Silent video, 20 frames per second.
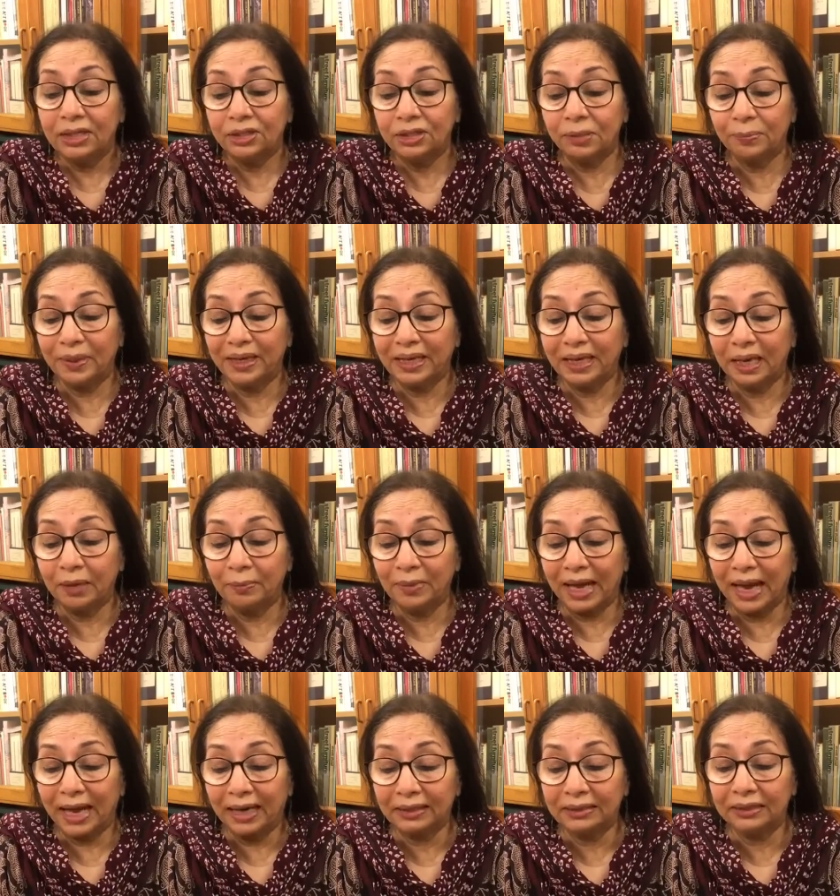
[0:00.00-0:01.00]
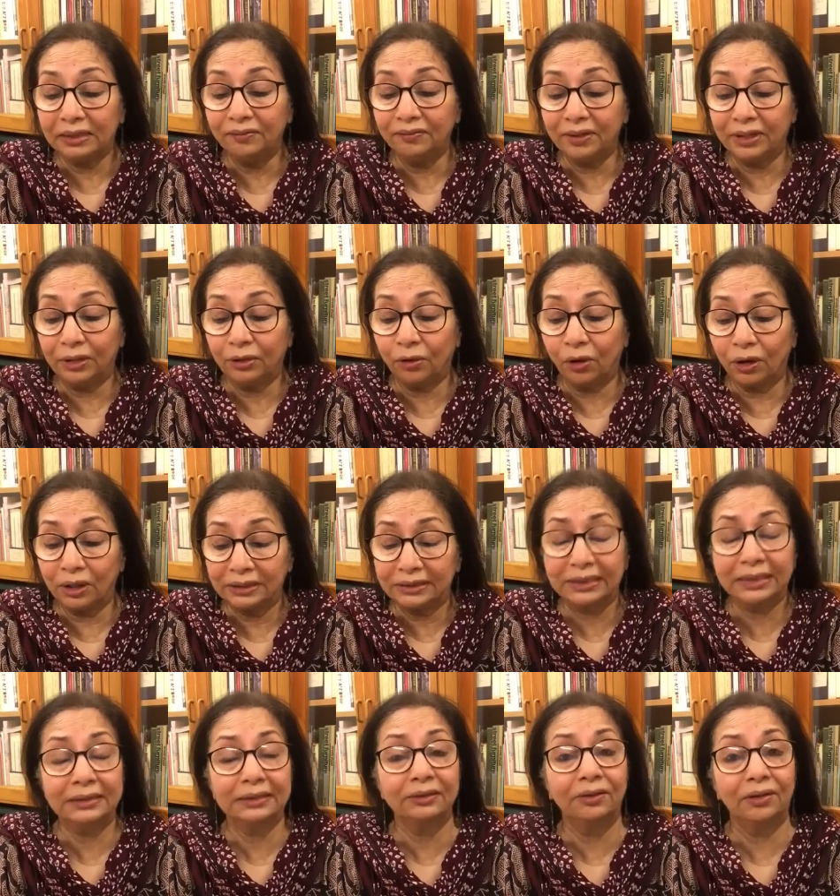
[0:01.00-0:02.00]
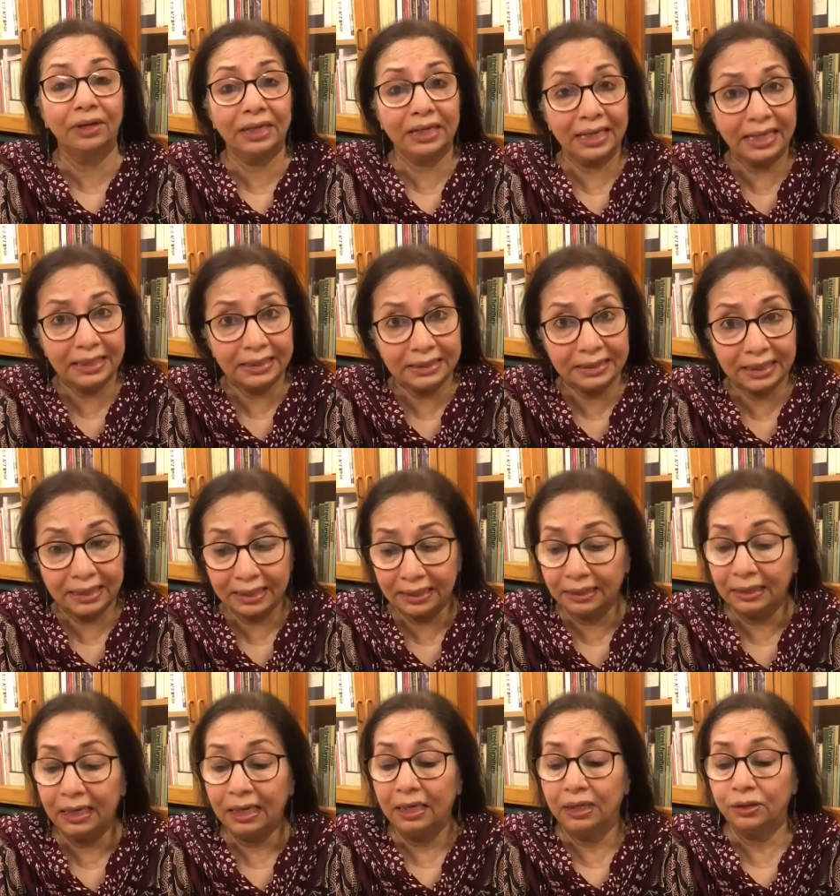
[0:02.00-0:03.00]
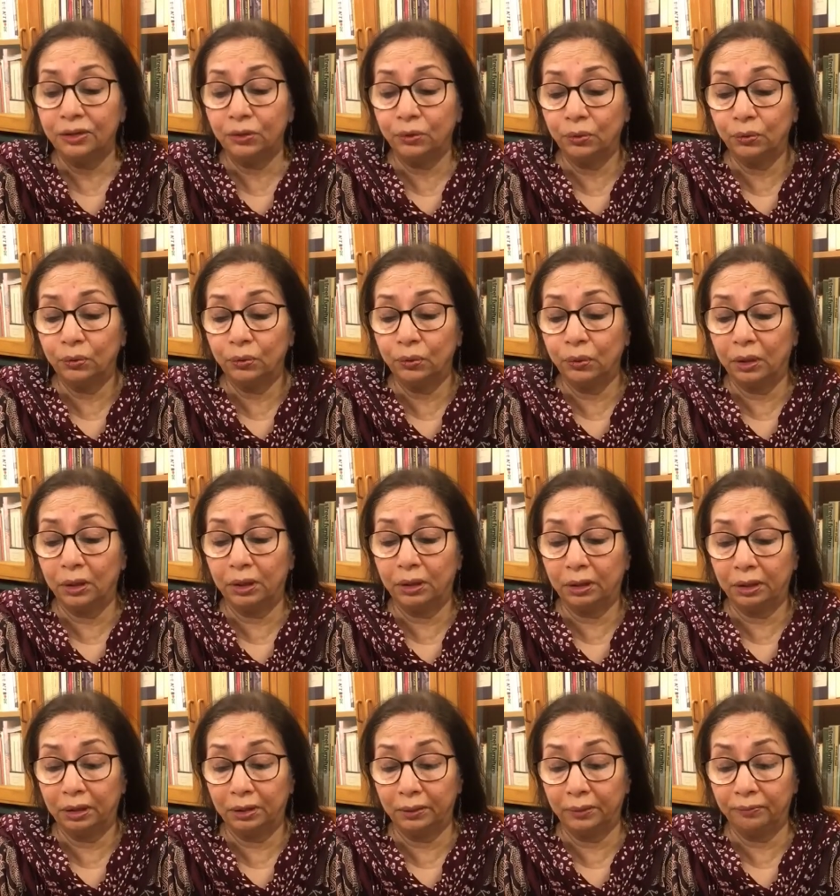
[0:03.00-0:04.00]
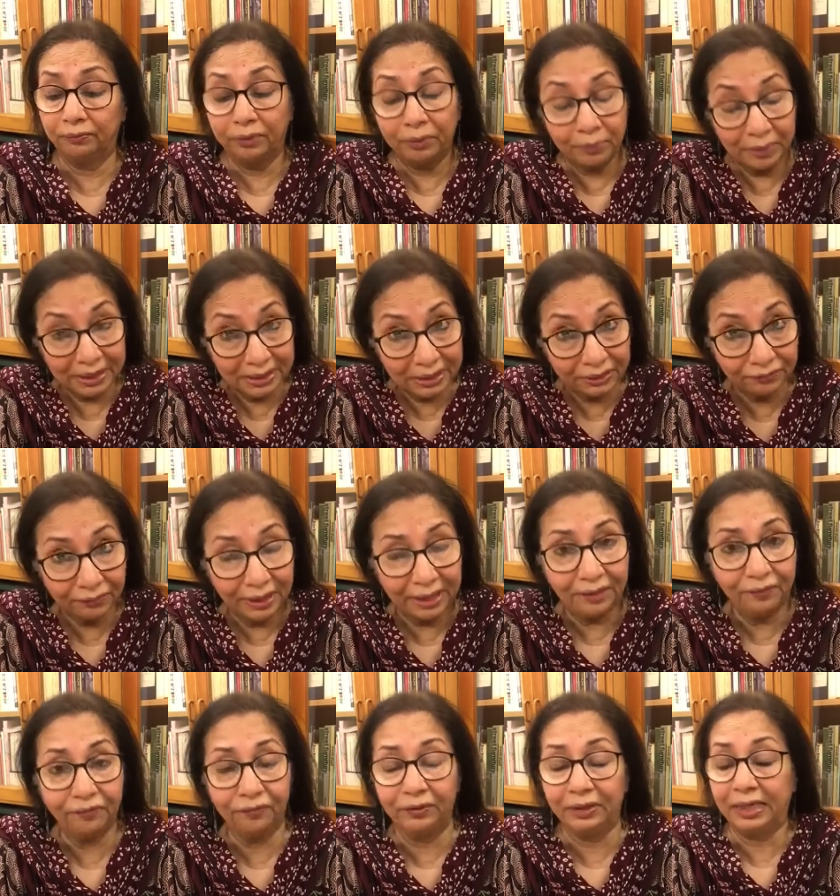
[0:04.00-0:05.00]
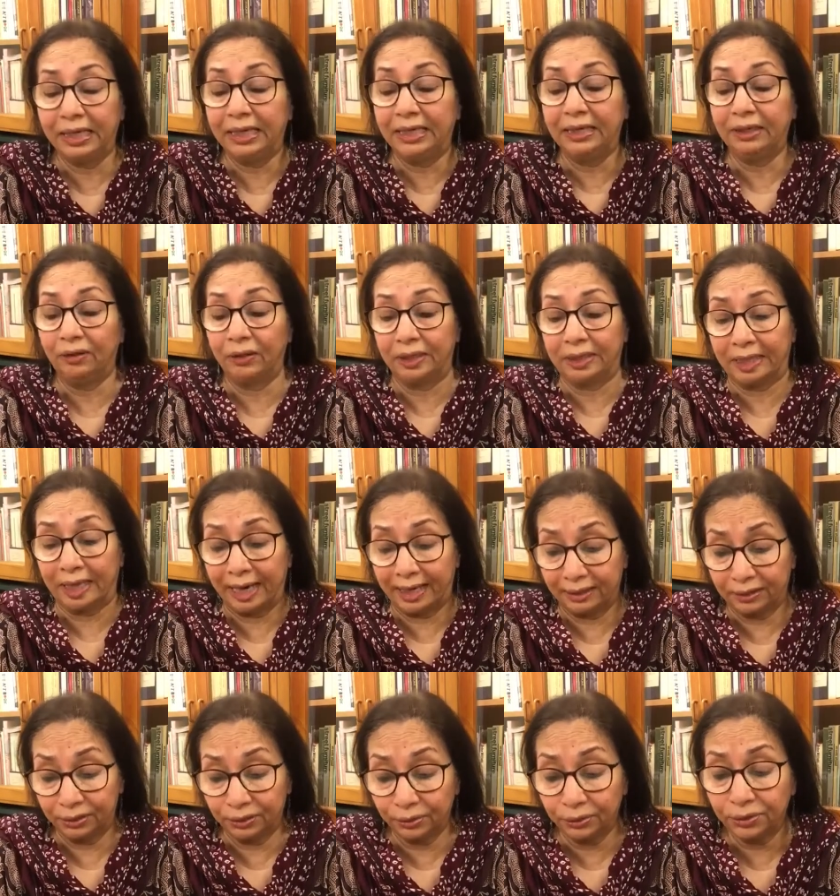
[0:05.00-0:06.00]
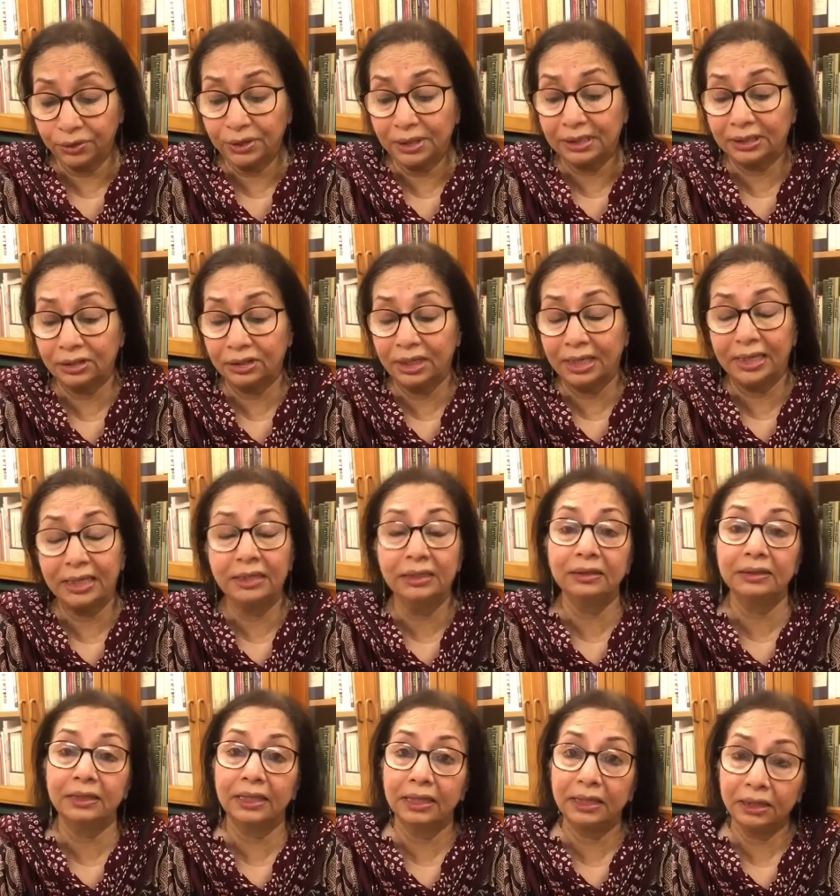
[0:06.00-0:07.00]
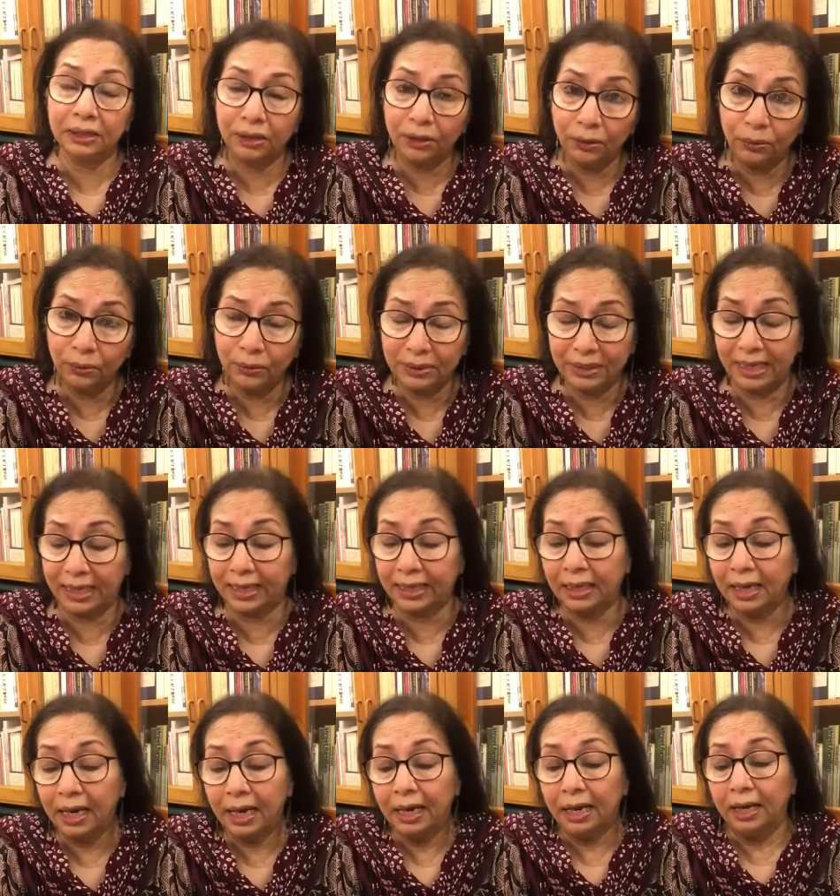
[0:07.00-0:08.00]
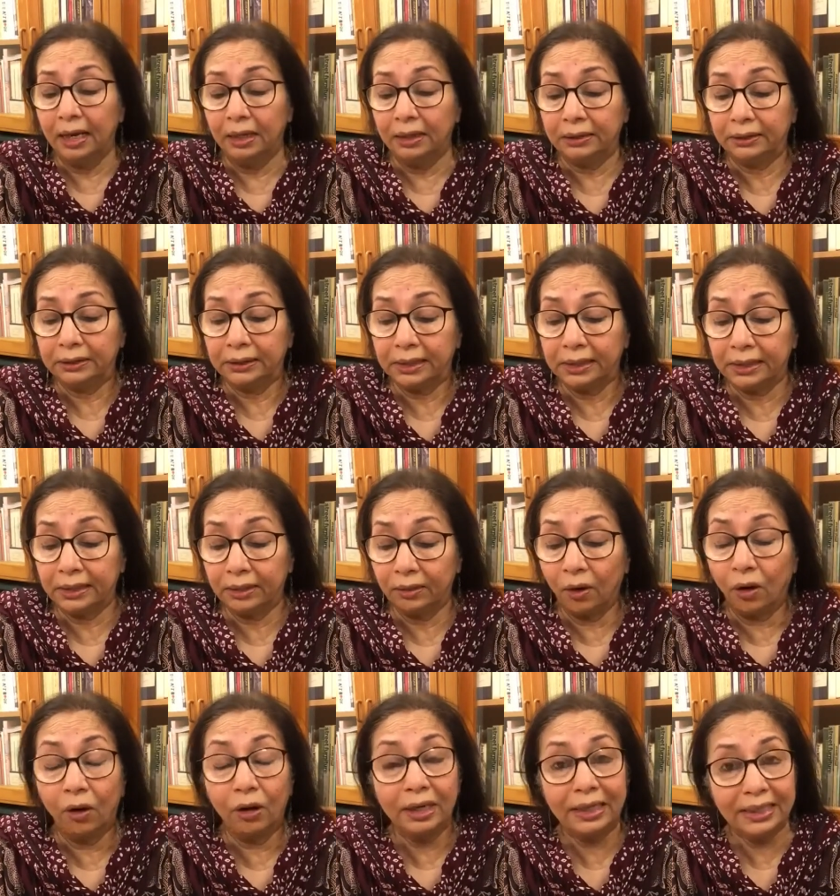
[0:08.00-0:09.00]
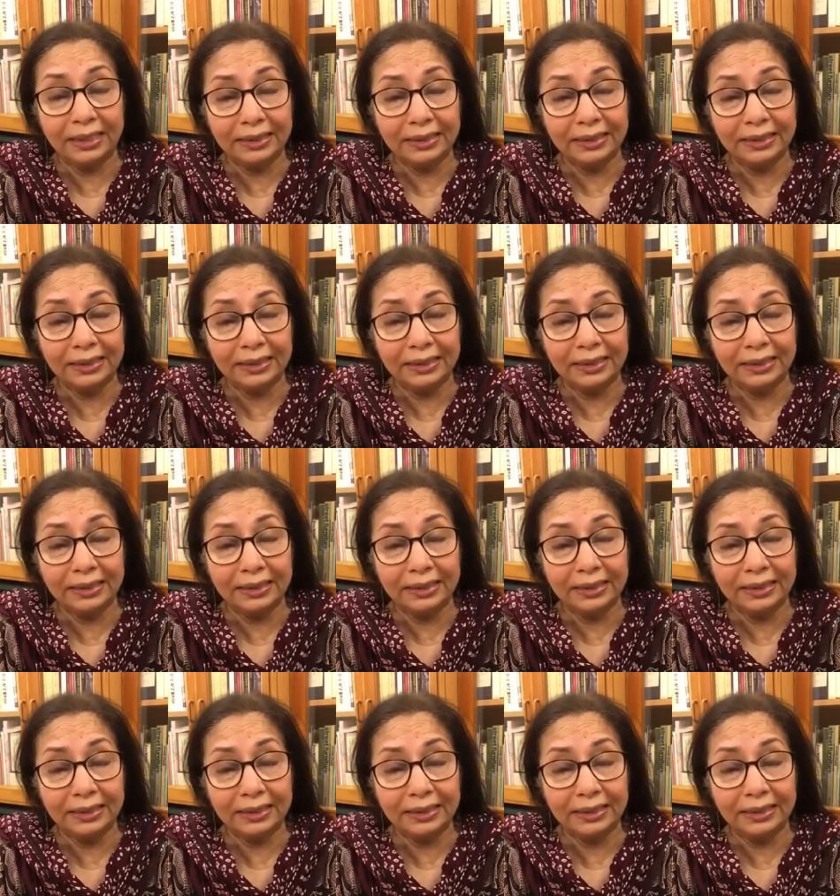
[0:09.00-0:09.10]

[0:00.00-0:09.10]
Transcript: She became active in causes relating to uh, women's welfare and, and social change, including the All